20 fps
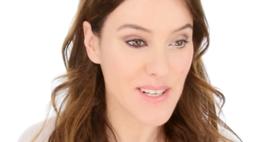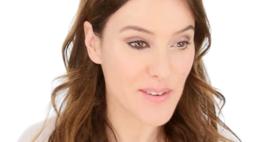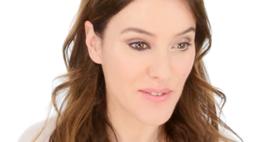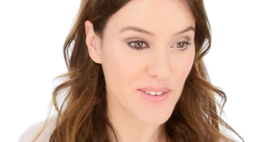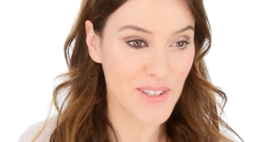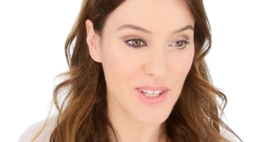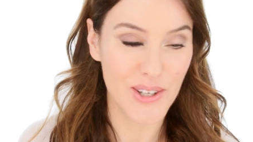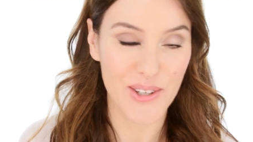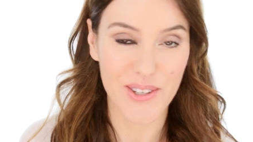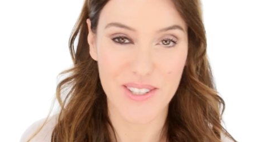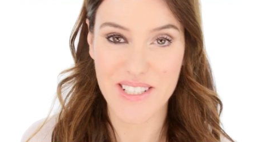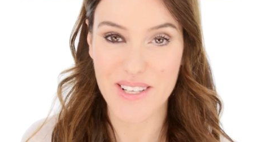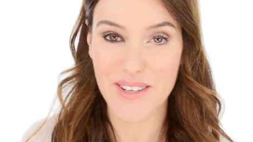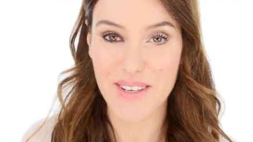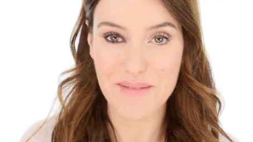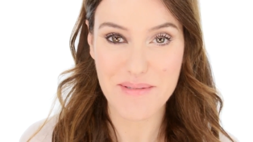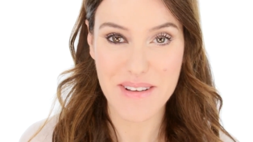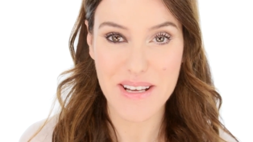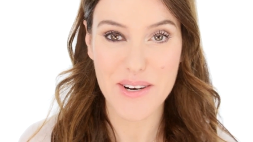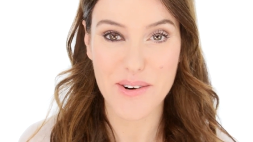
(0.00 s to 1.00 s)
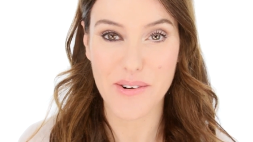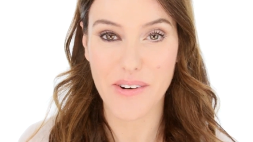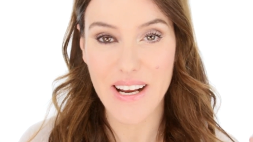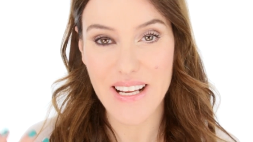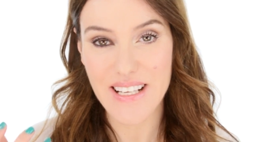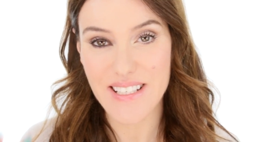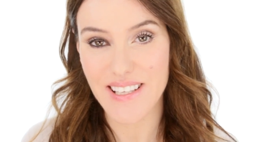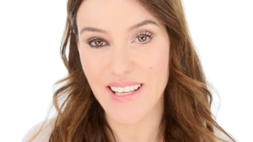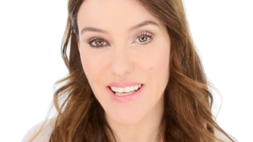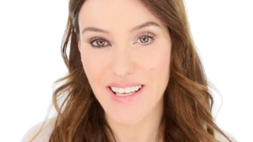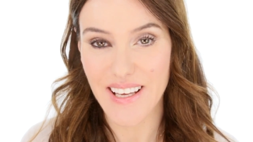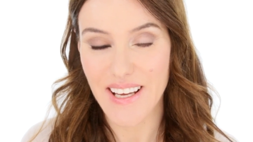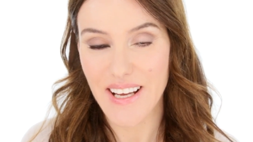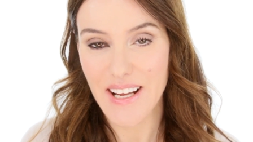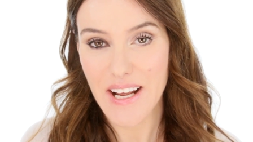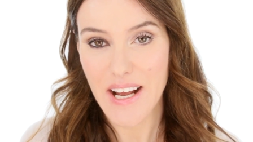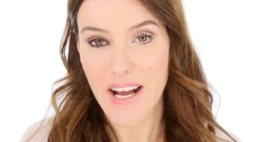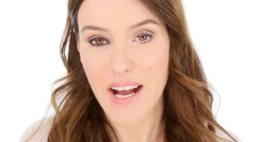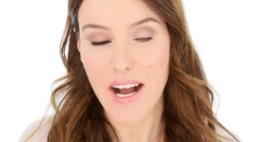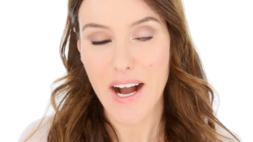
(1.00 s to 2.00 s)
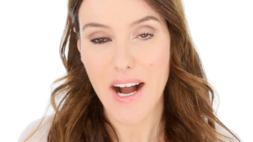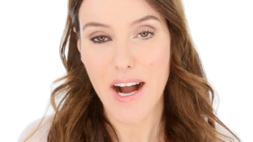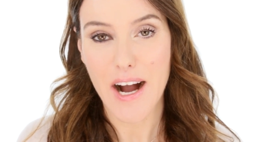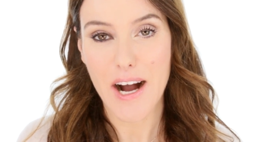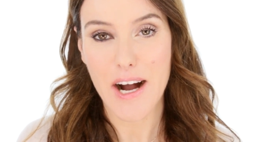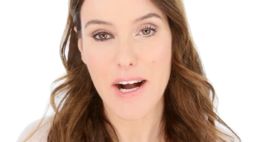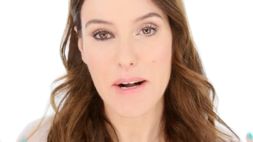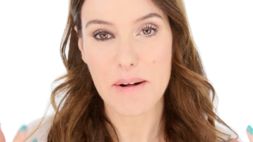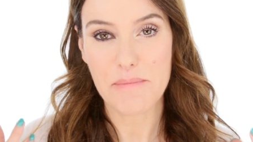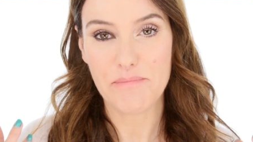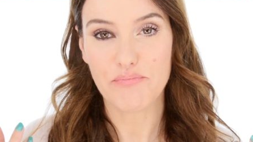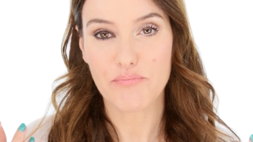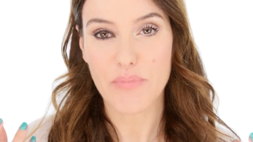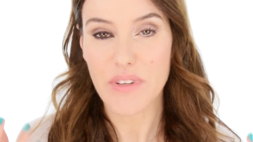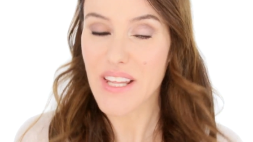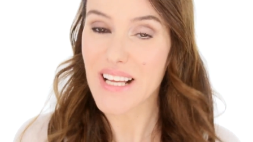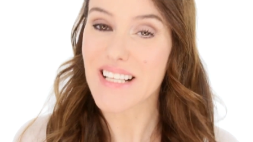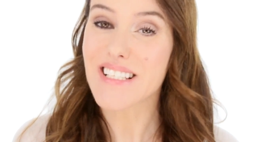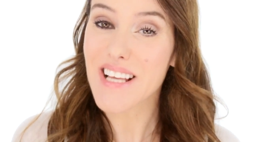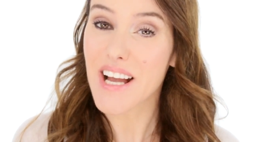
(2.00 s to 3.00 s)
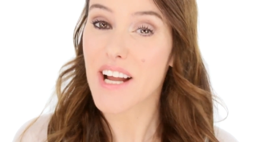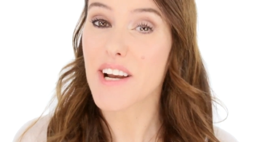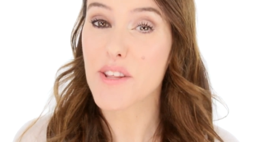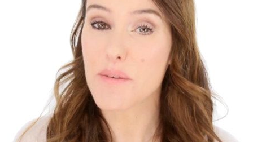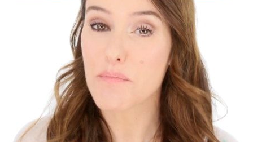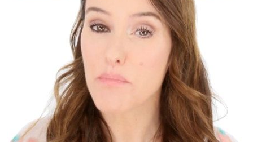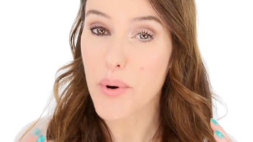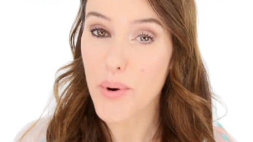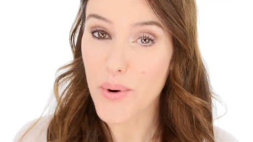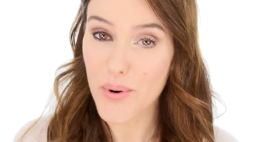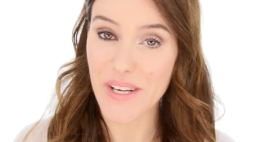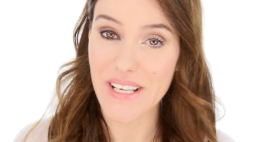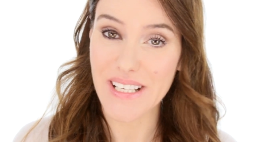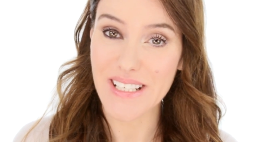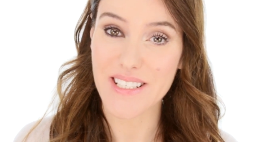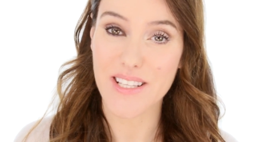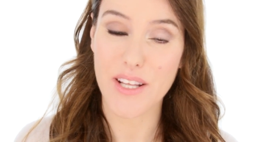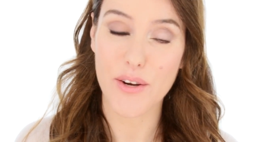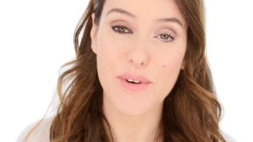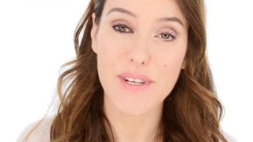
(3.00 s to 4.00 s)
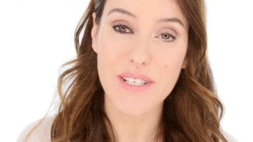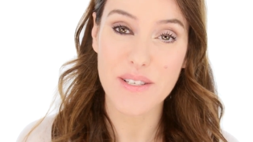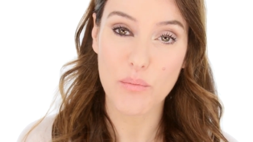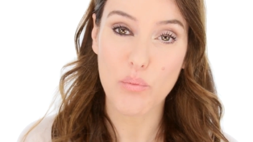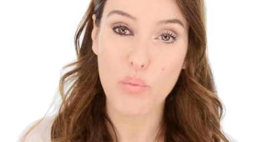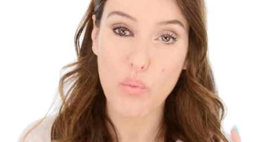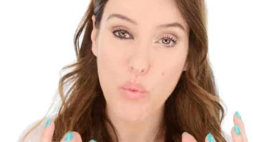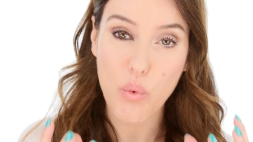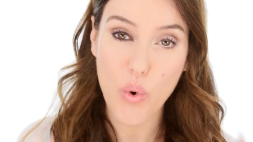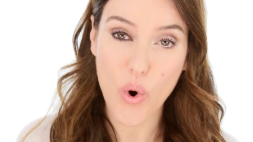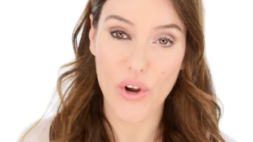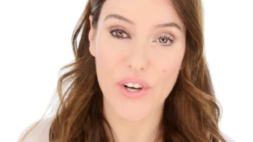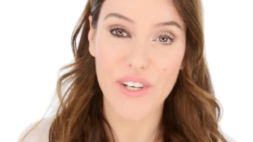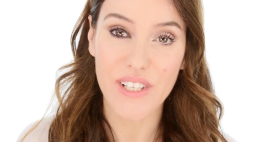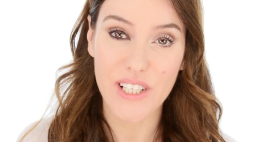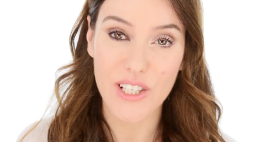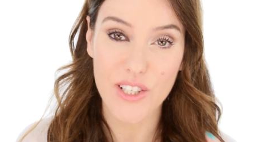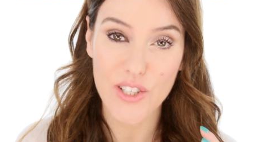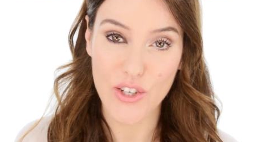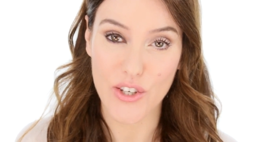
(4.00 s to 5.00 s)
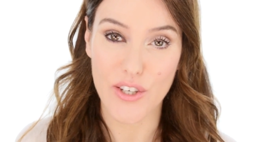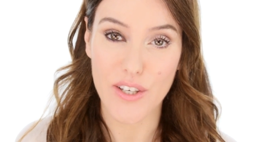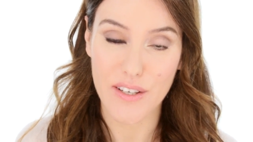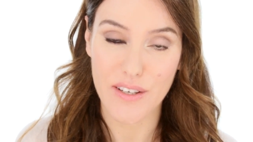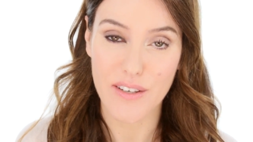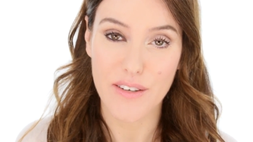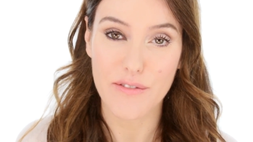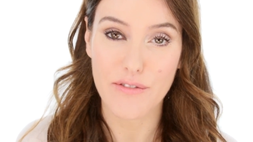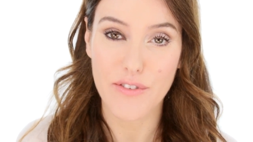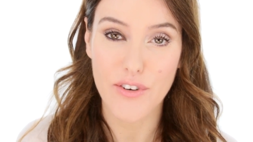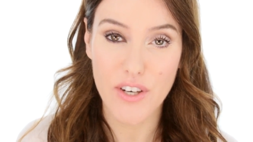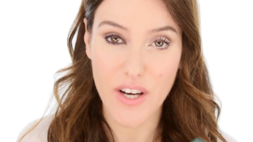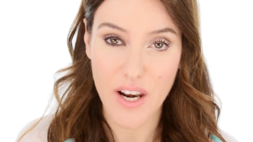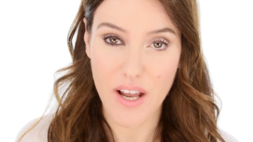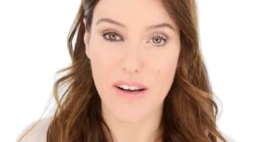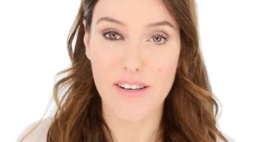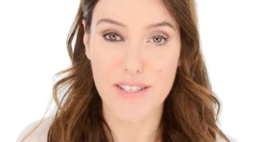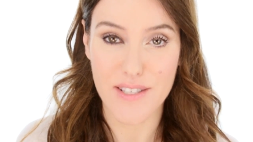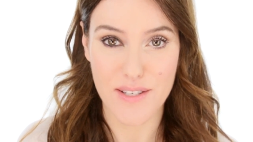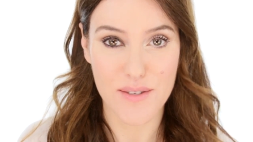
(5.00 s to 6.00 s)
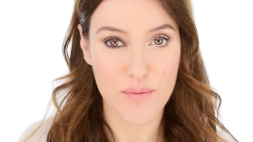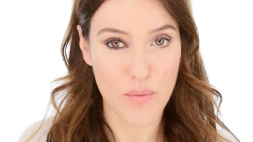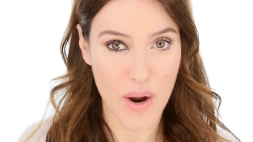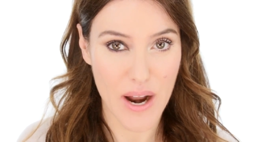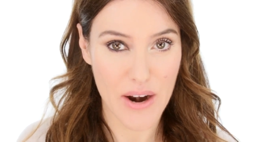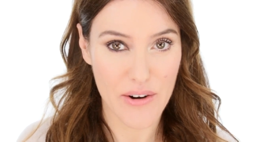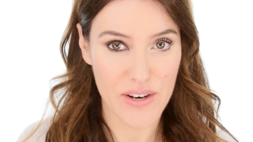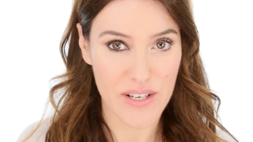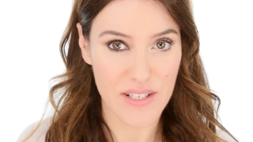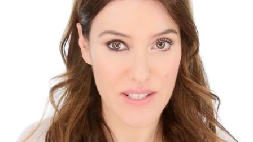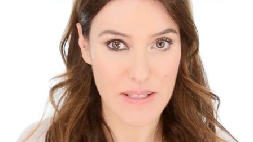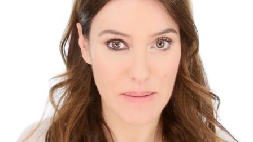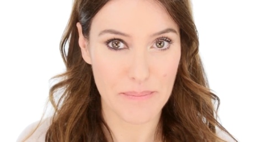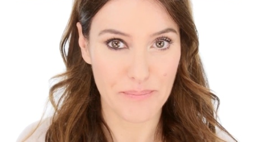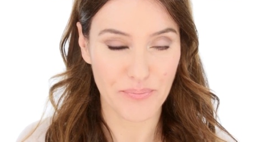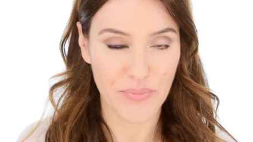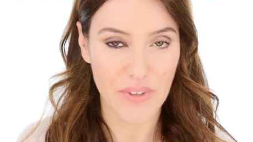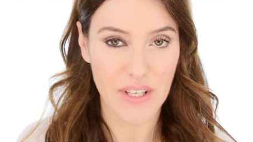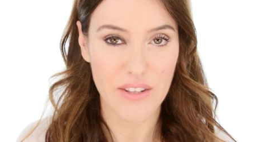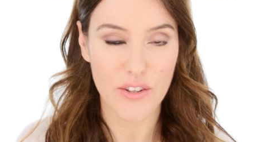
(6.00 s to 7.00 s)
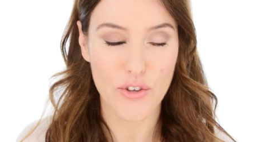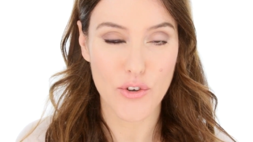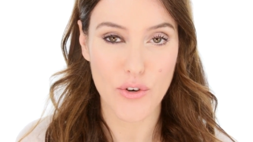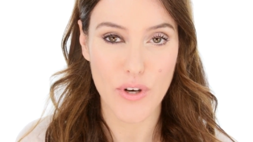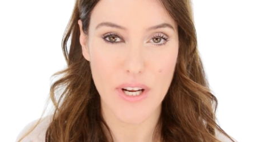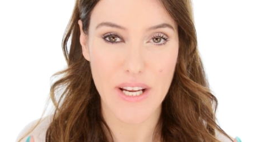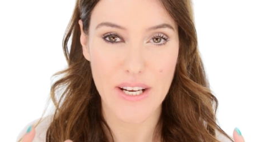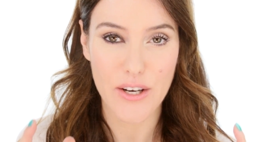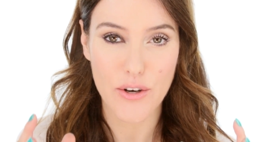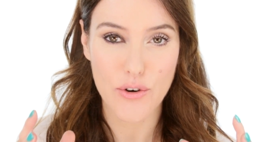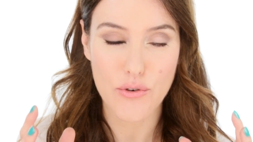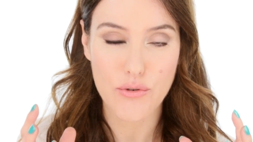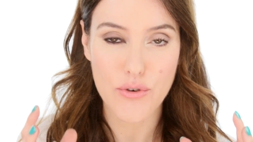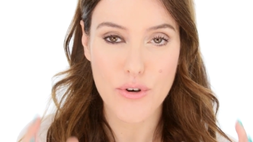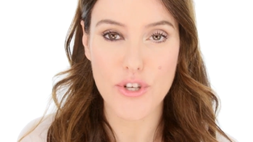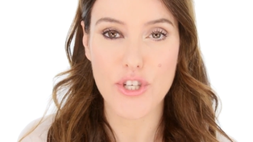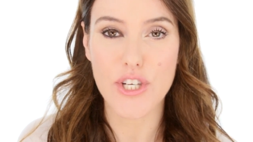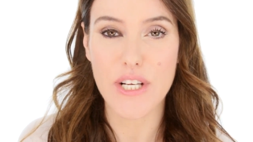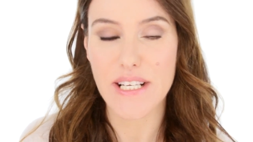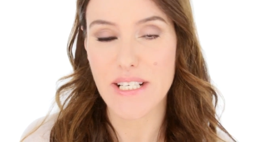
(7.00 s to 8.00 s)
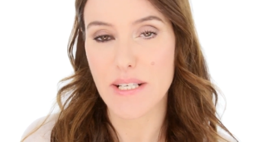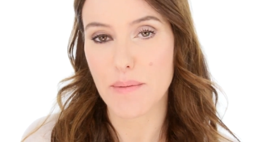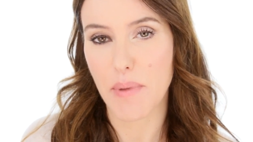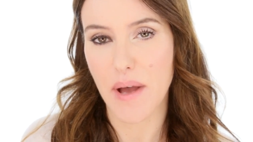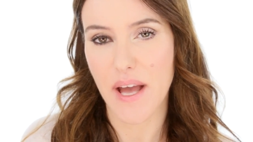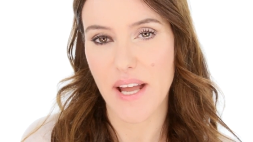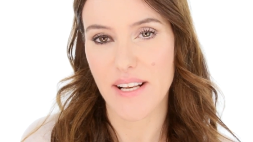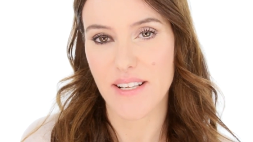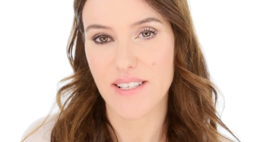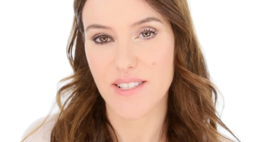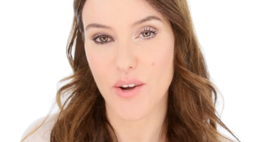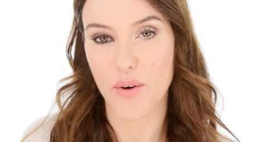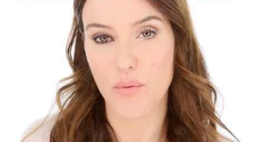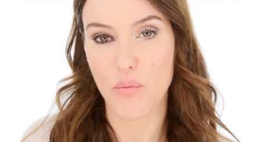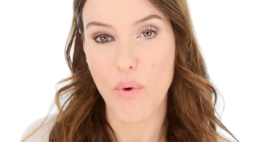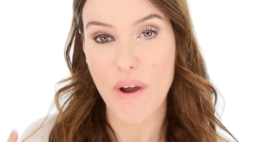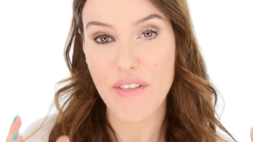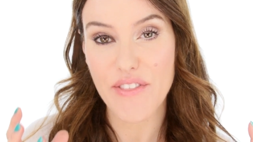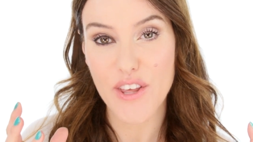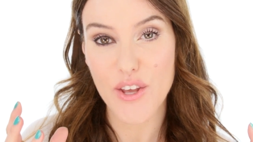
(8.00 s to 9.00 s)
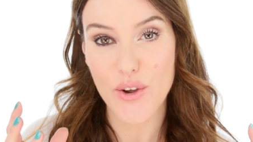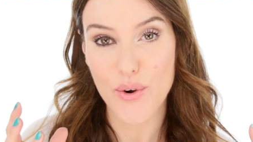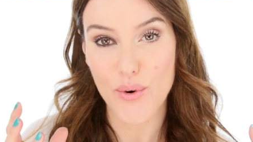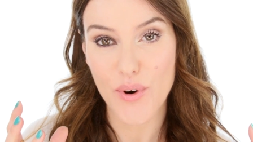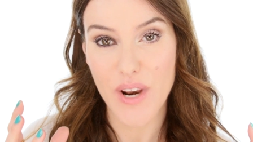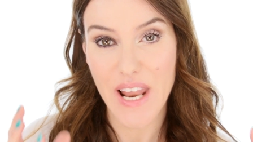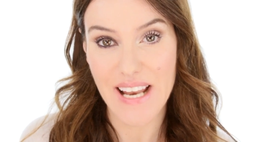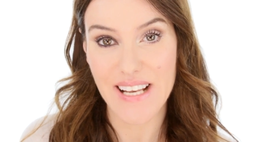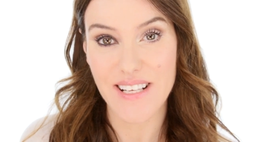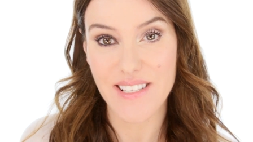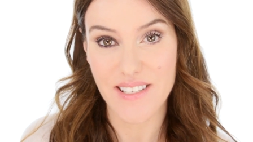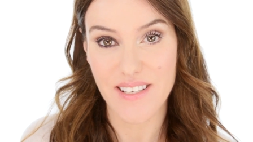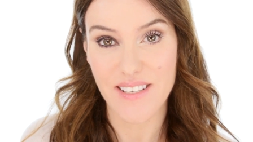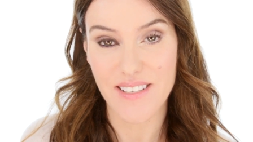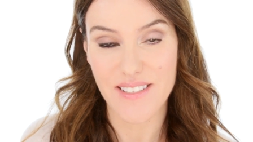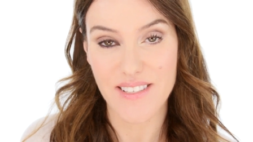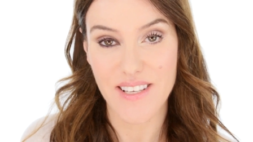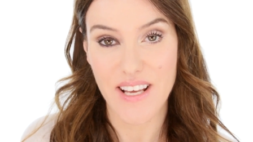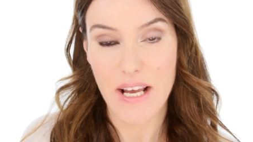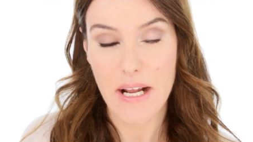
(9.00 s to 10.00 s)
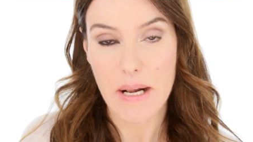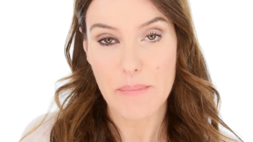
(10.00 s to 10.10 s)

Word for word: different looks, look a bit crazy. Um, but that's kind of the point. There isn't one look for glasses wearers. It, it crucially depends on whether your lenses